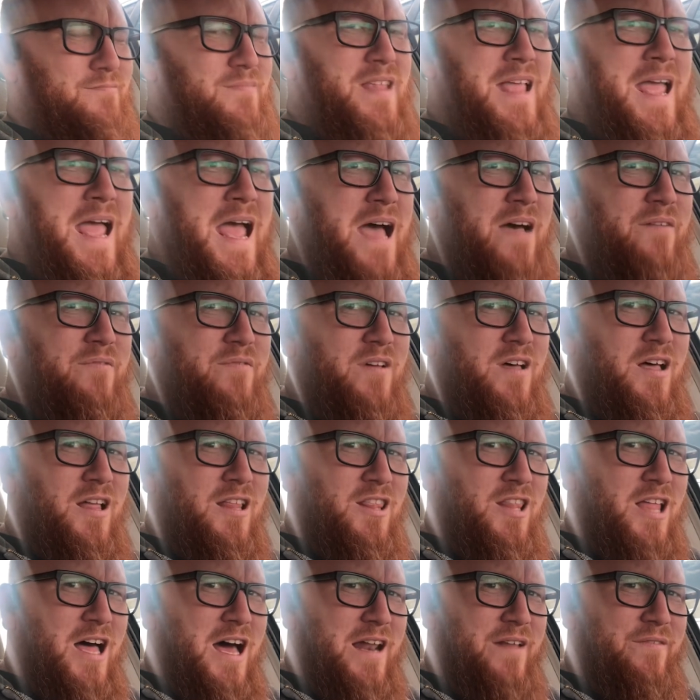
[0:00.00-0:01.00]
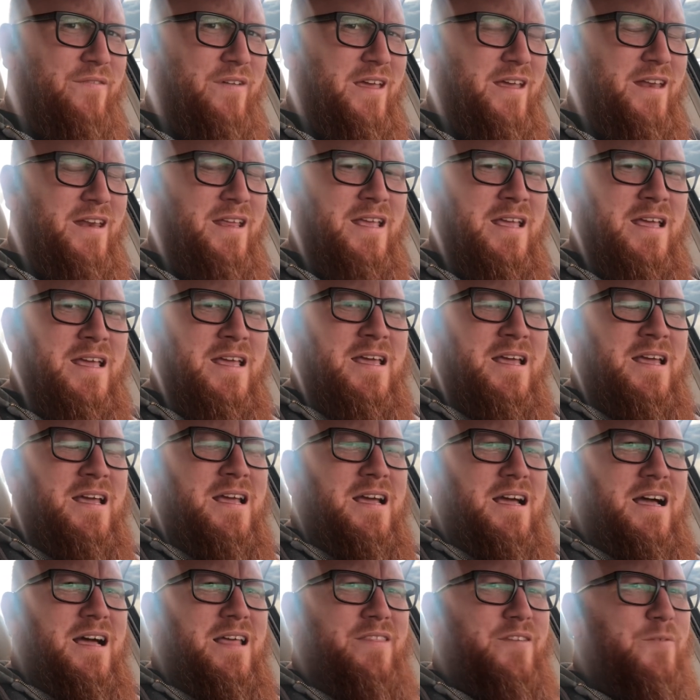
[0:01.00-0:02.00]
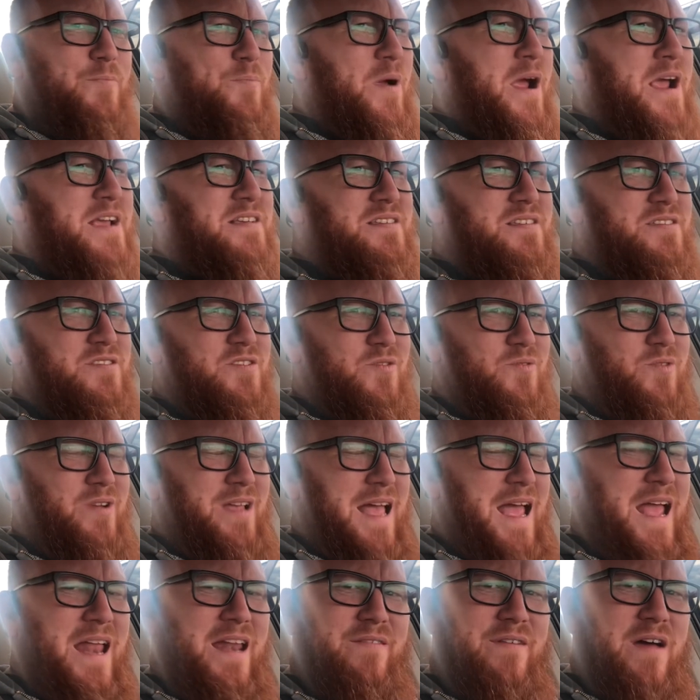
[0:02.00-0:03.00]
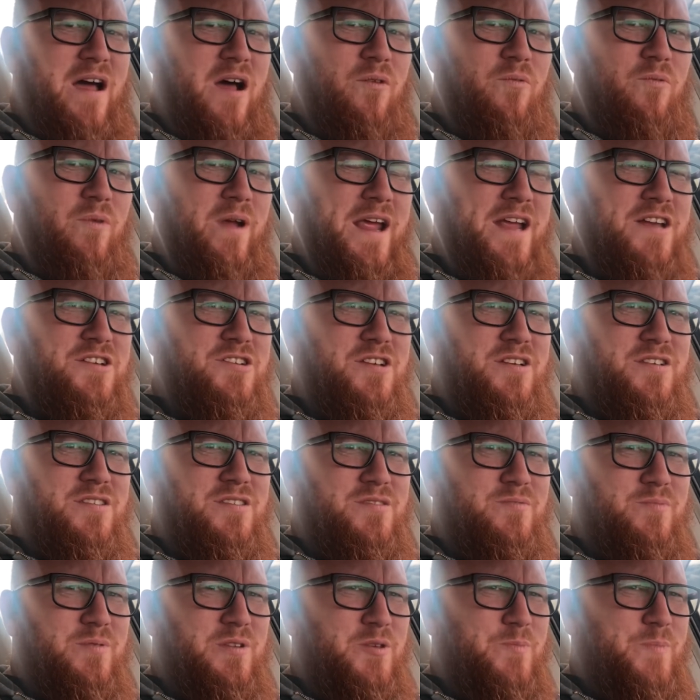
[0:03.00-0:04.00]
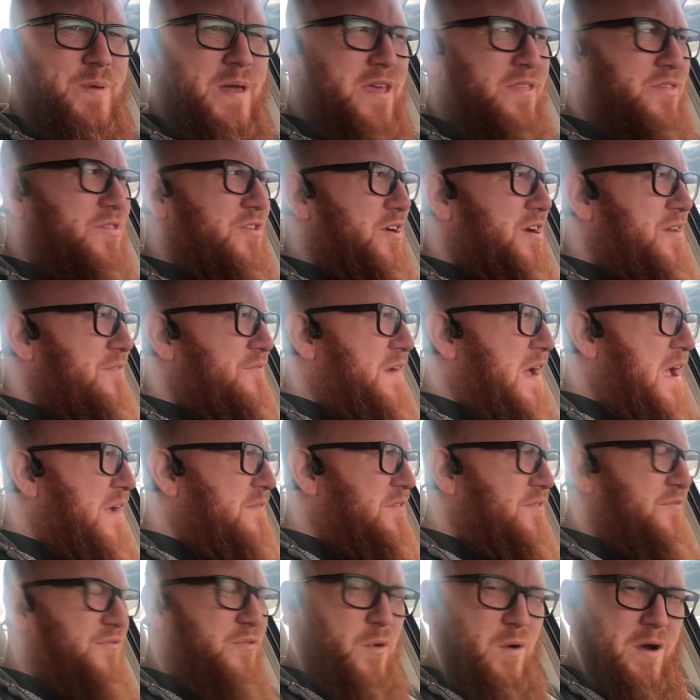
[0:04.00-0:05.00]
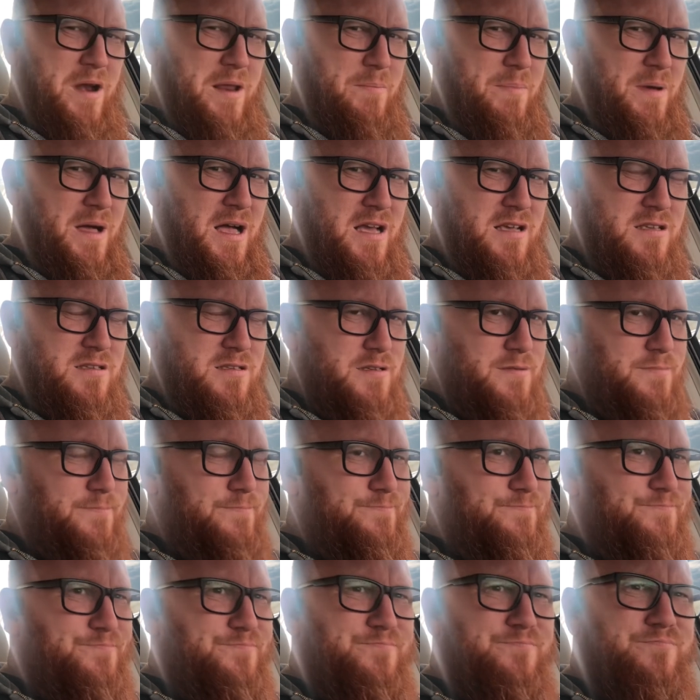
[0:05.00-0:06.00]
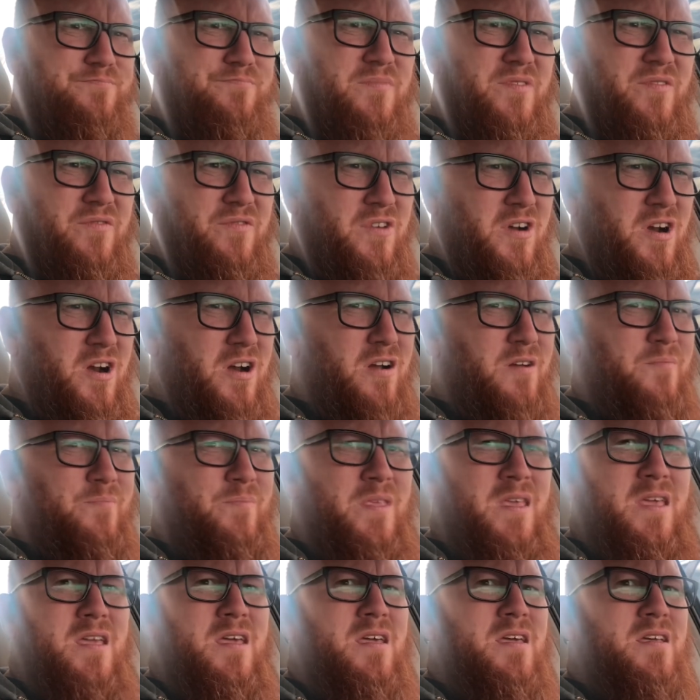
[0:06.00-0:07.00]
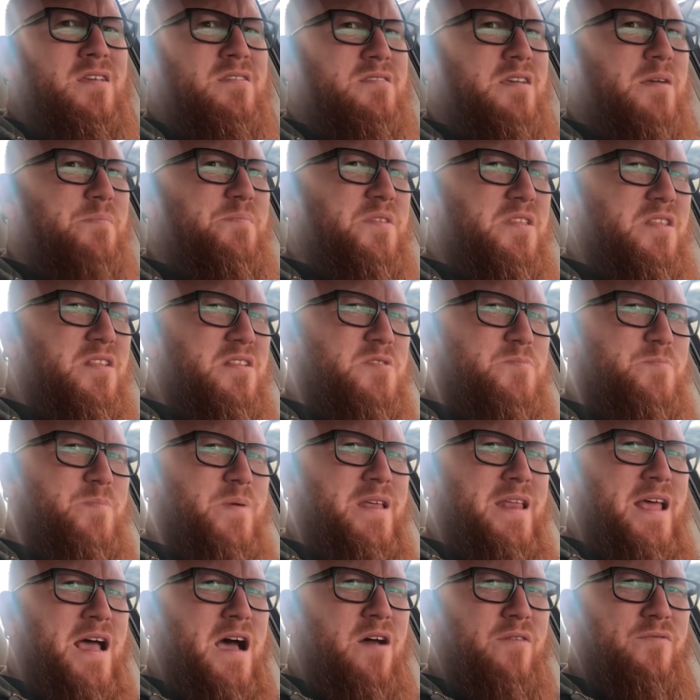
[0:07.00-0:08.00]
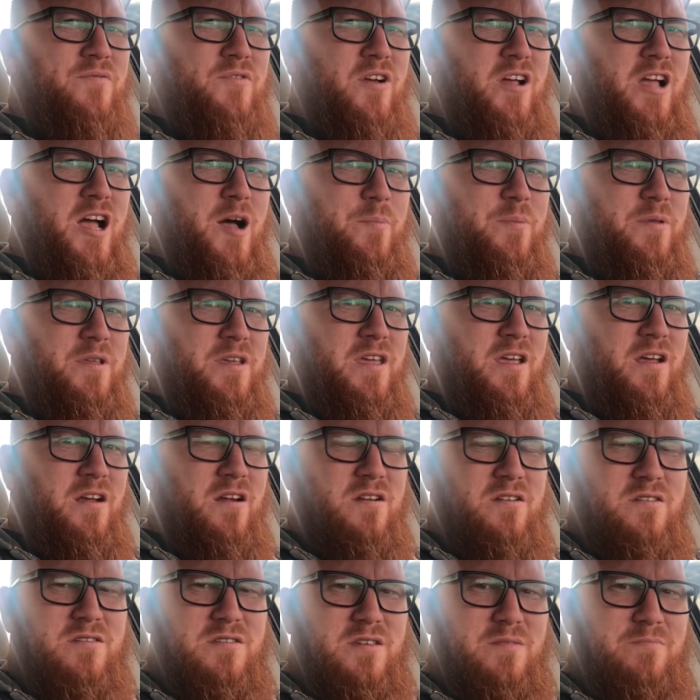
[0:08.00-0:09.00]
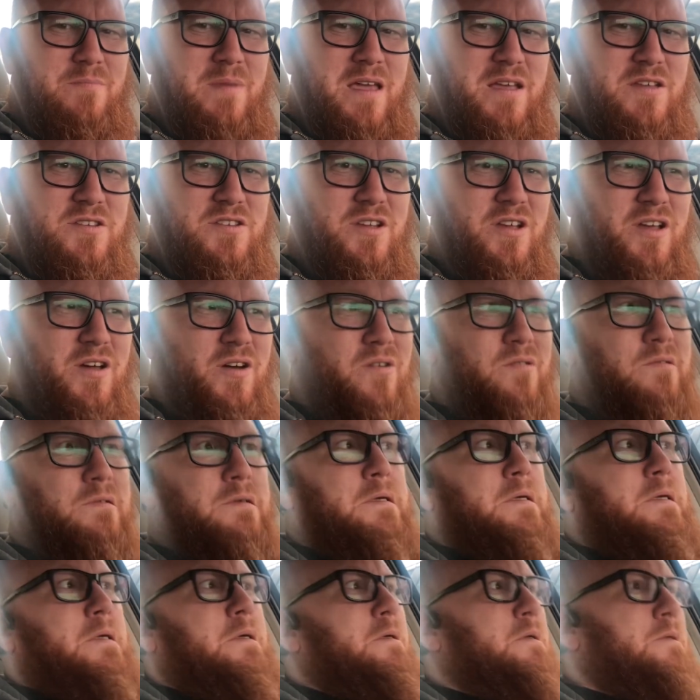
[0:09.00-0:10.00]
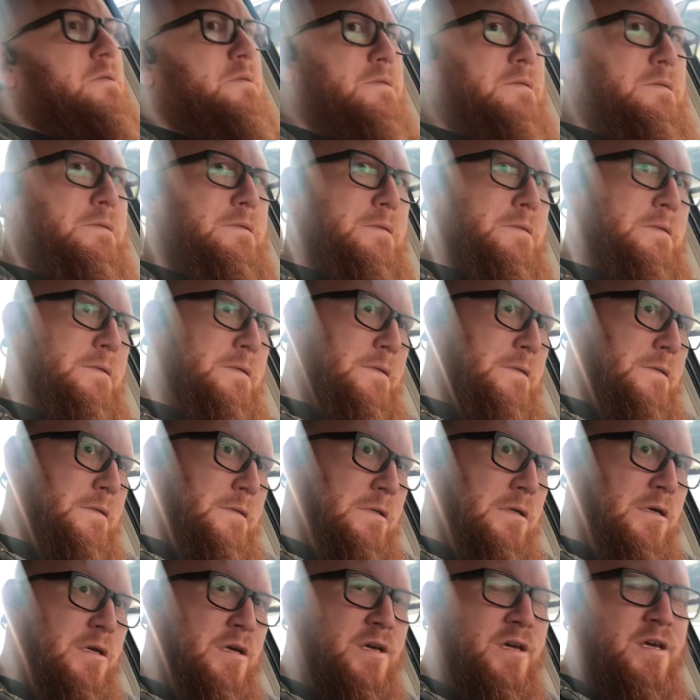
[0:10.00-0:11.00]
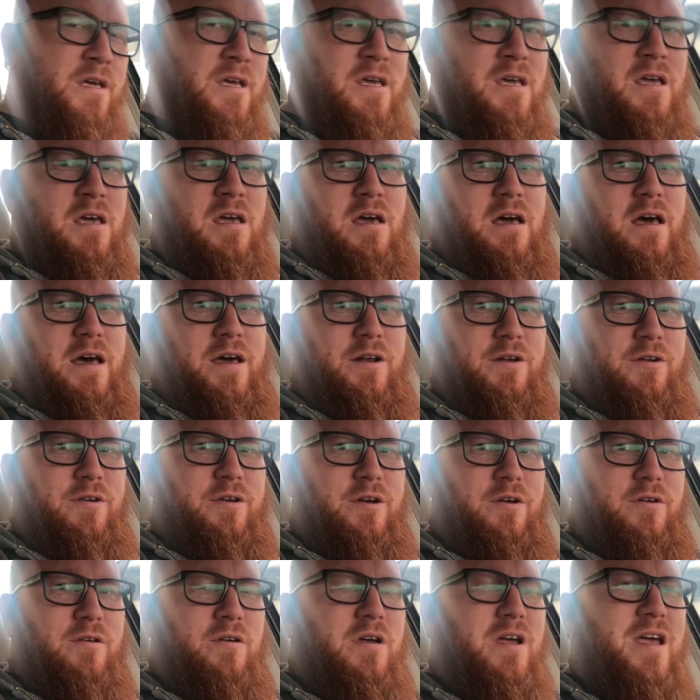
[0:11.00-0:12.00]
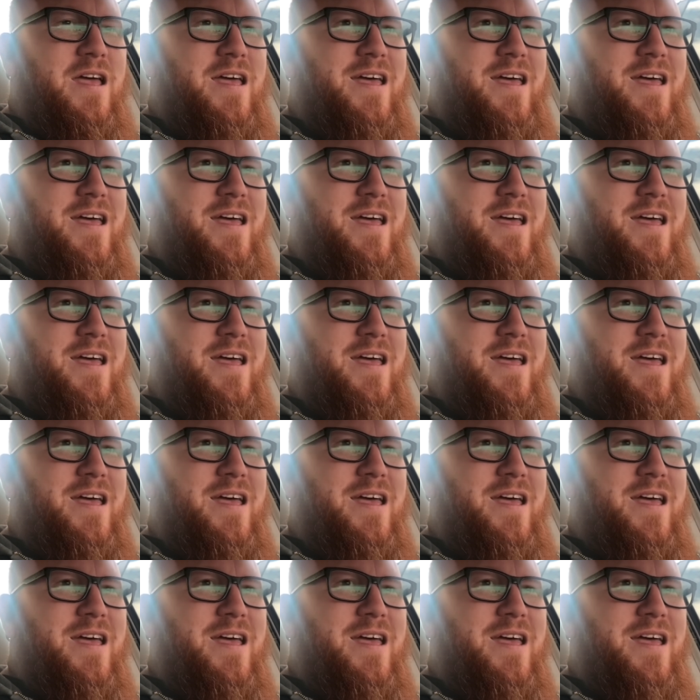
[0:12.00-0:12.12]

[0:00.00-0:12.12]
have a lot of it. The prices are kind of outrageous. When you pay $35 to $40 for something that's been out for a couple of years, it makes you go, I don't know.